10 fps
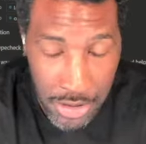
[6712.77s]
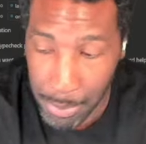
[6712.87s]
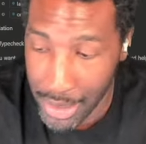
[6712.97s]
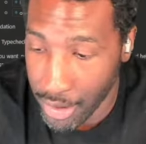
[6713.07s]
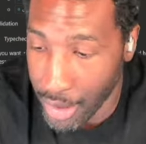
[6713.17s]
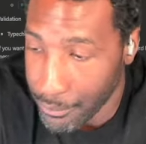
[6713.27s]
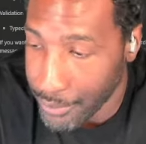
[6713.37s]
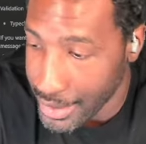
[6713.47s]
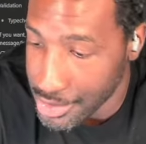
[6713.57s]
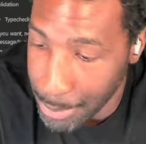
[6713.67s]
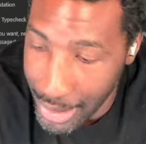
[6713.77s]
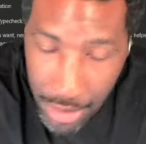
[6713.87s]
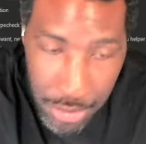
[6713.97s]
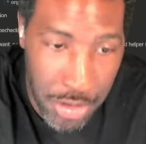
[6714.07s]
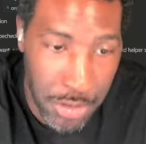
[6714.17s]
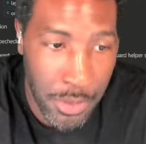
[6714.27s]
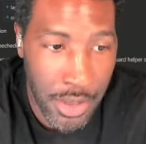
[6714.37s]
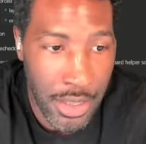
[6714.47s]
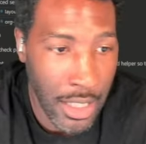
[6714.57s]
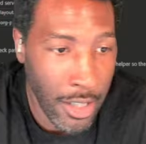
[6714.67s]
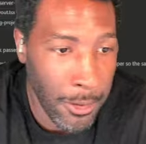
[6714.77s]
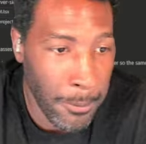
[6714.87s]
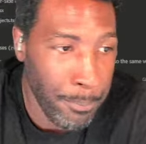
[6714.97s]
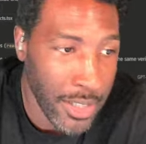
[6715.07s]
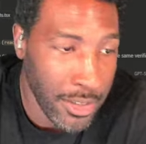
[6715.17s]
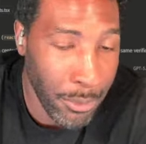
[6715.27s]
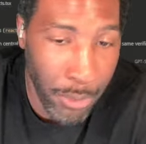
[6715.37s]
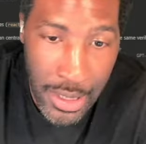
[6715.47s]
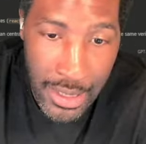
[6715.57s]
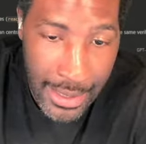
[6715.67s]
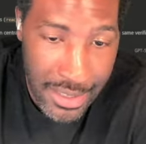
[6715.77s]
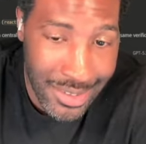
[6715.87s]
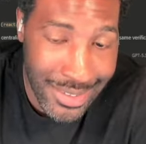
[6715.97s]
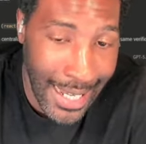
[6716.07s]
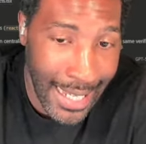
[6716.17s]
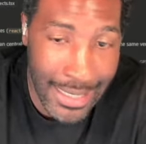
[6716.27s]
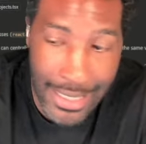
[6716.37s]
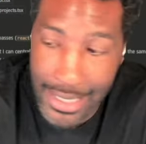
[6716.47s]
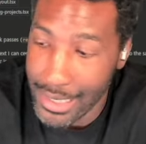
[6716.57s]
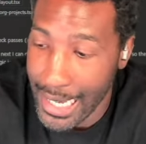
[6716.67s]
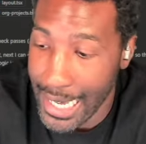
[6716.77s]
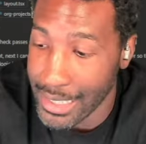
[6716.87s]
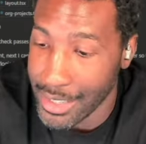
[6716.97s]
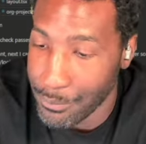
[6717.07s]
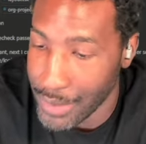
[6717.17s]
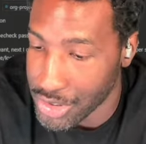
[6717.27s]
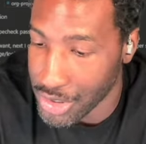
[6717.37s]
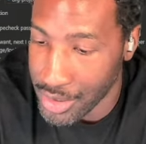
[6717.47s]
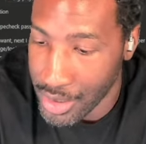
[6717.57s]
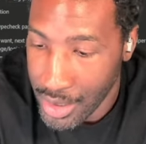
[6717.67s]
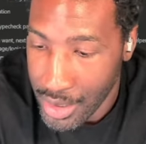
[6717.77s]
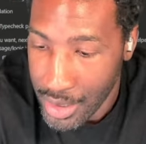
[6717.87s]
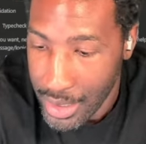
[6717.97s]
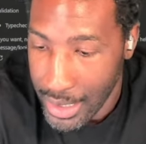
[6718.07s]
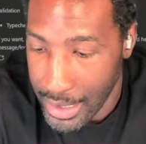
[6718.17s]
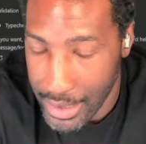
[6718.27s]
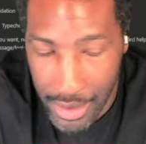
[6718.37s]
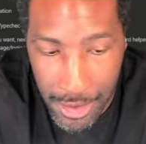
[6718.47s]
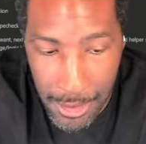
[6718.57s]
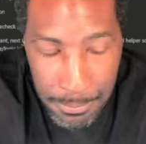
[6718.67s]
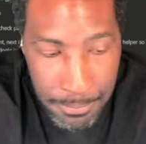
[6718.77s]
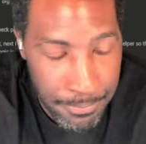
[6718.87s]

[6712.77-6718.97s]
Better Off. That is my go-to. It's free. It's highly featured, and